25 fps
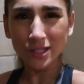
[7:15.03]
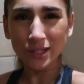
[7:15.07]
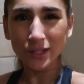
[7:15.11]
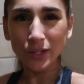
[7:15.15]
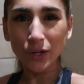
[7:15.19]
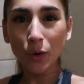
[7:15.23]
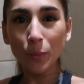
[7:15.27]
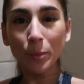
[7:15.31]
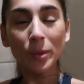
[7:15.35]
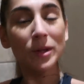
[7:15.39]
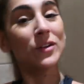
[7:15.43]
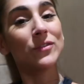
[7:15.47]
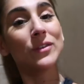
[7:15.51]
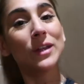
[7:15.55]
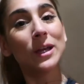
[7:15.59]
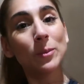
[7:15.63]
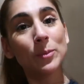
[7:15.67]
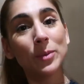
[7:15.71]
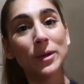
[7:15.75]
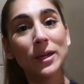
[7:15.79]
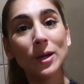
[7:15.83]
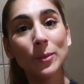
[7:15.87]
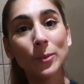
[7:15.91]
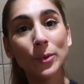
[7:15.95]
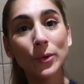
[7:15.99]
a little bit of like
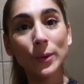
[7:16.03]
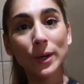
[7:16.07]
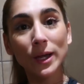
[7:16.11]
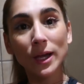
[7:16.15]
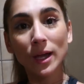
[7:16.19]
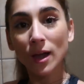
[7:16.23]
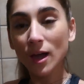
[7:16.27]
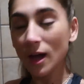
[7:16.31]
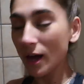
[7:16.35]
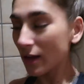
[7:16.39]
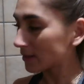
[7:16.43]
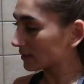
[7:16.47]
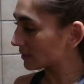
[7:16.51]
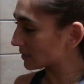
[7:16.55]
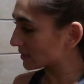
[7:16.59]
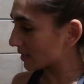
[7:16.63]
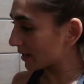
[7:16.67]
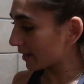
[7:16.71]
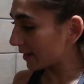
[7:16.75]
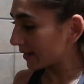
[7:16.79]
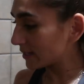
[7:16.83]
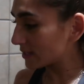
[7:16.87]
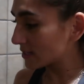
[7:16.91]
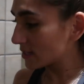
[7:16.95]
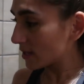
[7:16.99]
peekabooing at the
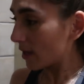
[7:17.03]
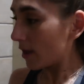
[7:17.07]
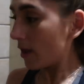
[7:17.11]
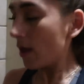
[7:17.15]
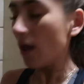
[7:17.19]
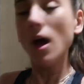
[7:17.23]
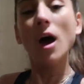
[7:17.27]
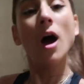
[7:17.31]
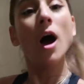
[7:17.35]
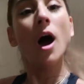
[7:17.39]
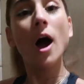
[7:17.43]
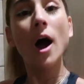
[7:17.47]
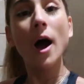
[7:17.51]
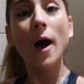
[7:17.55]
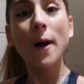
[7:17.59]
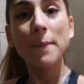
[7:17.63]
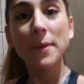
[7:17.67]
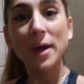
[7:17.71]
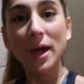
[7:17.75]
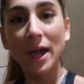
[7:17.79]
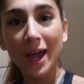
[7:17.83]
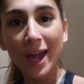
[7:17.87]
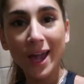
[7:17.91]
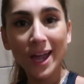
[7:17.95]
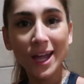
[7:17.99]
sides um,
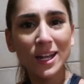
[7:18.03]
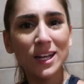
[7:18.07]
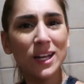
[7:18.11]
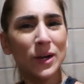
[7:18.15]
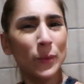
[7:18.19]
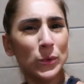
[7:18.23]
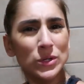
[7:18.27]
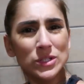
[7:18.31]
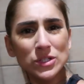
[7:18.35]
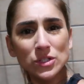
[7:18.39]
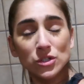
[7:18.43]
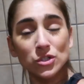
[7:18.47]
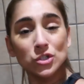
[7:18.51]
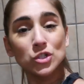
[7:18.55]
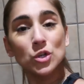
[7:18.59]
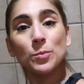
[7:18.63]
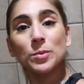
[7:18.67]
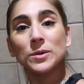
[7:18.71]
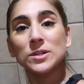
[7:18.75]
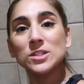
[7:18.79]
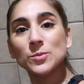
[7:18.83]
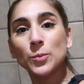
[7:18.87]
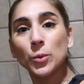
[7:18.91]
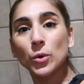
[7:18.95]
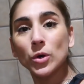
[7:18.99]
and it wasn't
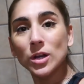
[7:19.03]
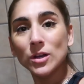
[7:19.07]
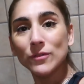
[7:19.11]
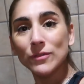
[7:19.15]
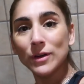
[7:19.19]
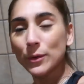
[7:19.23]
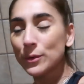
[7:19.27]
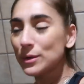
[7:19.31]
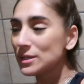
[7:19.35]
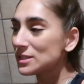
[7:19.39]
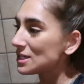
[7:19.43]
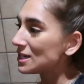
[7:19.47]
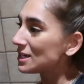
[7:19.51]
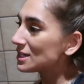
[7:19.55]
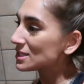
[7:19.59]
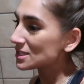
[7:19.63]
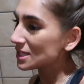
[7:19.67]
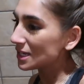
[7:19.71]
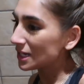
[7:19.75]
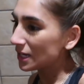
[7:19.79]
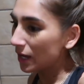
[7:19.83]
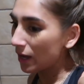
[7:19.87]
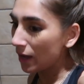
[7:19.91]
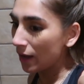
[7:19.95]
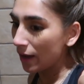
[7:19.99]
super supportive. I would say it's
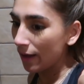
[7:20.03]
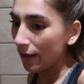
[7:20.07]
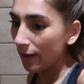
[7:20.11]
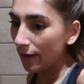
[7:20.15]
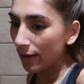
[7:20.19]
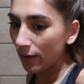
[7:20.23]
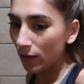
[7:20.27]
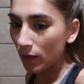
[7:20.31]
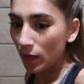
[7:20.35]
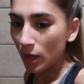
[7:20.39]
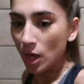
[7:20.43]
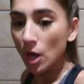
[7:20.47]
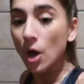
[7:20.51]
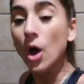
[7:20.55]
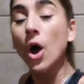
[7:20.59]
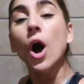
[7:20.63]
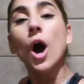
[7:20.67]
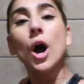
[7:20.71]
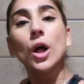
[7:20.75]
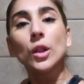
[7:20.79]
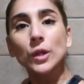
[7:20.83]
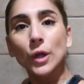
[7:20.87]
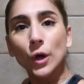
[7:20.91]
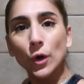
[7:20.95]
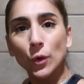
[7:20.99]
like a,
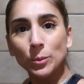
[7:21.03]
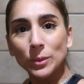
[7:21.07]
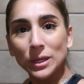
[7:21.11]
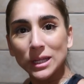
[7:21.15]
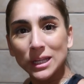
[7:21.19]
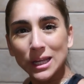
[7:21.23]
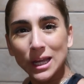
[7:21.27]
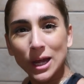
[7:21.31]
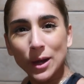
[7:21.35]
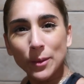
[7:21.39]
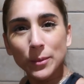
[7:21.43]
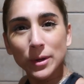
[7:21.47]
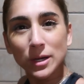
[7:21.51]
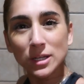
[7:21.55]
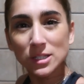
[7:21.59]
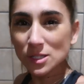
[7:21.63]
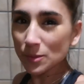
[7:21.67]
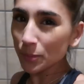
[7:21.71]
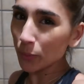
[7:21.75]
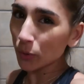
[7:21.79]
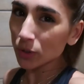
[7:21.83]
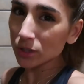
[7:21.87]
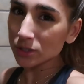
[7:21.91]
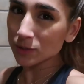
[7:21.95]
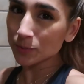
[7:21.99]
a low medium
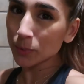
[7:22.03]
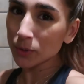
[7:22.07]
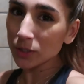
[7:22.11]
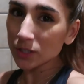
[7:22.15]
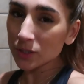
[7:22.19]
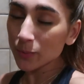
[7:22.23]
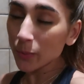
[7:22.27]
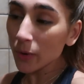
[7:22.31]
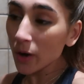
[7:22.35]
support sports